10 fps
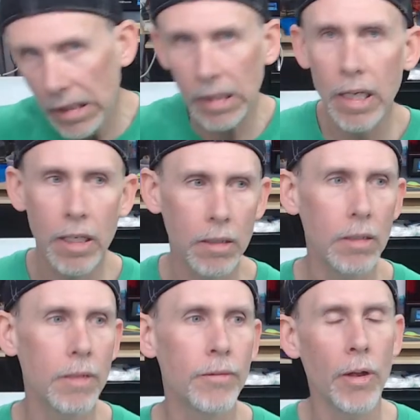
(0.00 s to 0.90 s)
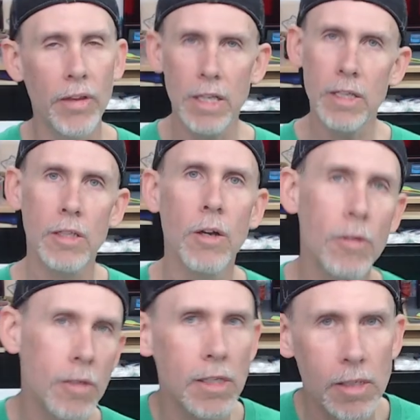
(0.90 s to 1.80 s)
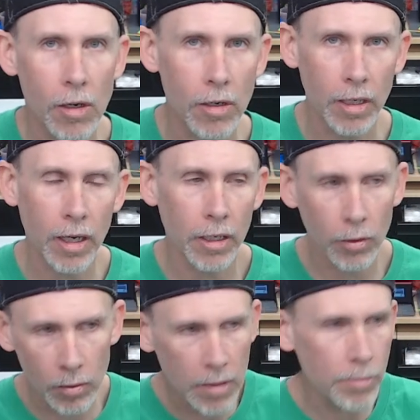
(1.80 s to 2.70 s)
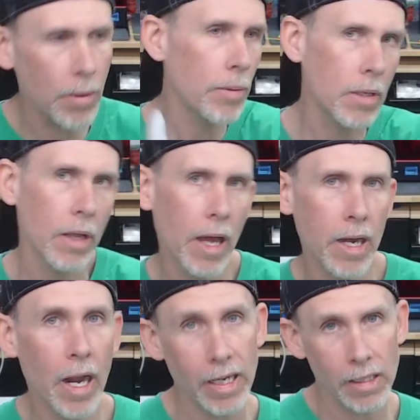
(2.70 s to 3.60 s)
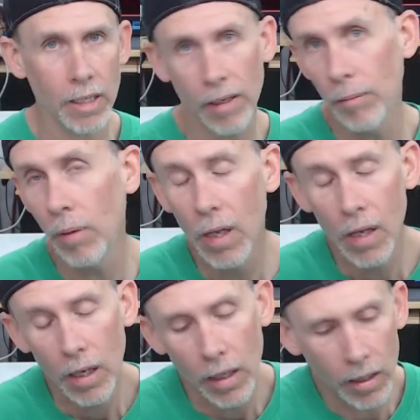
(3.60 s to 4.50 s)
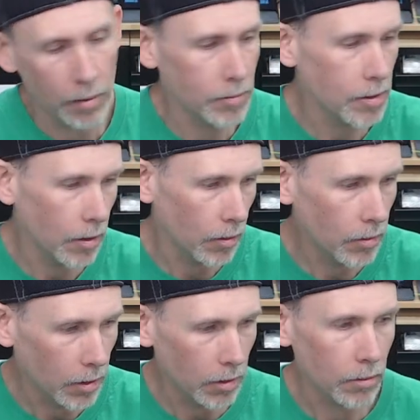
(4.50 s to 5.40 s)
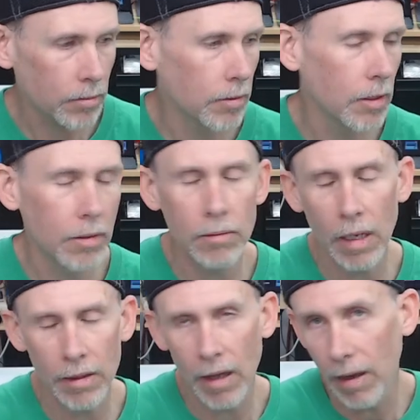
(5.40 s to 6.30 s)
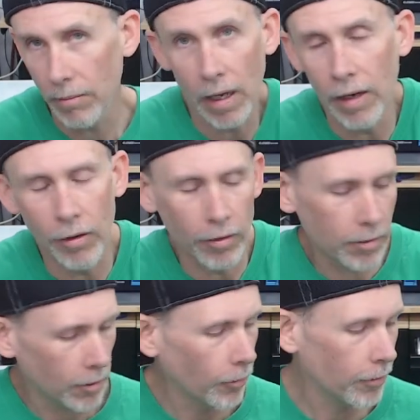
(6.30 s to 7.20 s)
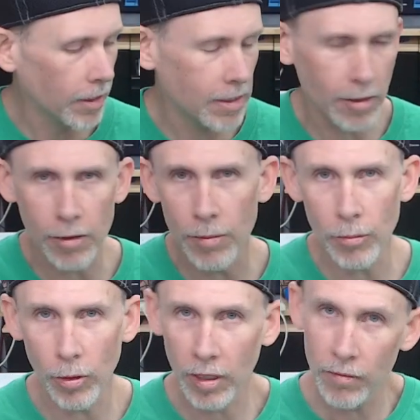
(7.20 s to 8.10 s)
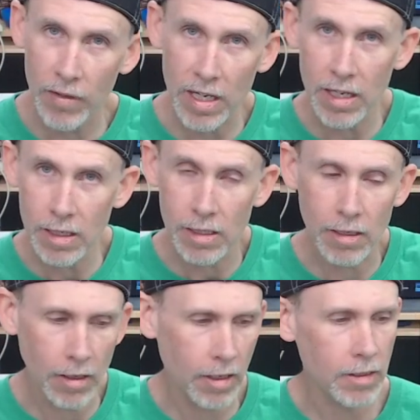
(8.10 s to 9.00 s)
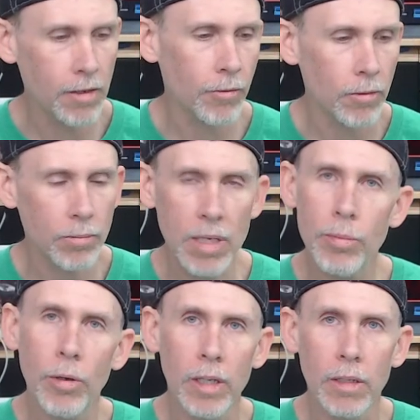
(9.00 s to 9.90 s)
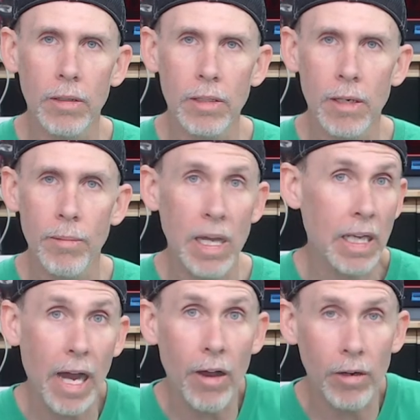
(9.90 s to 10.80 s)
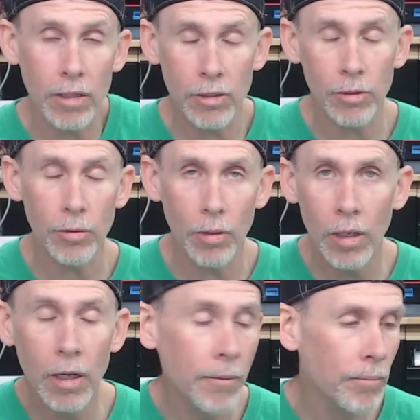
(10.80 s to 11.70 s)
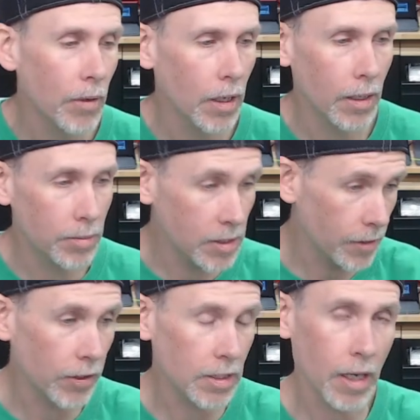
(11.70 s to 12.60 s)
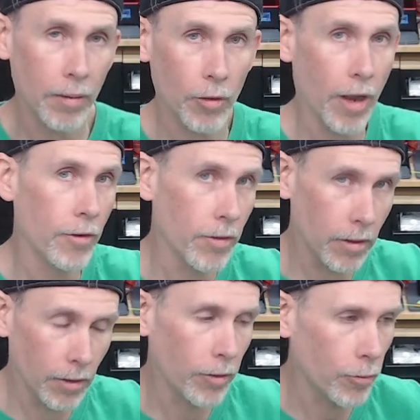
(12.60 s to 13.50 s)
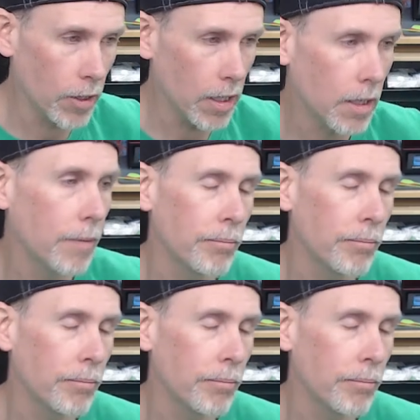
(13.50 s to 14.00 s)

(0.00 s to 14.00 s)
Again, if you're on the East Coast, it's starting to kind of creep up into that nighttime. Um, so, you know, I thought, I don't know, hopefully it's a little bit more convenient and, and different people can, can make it out at noon uh, Pacific time rather than three.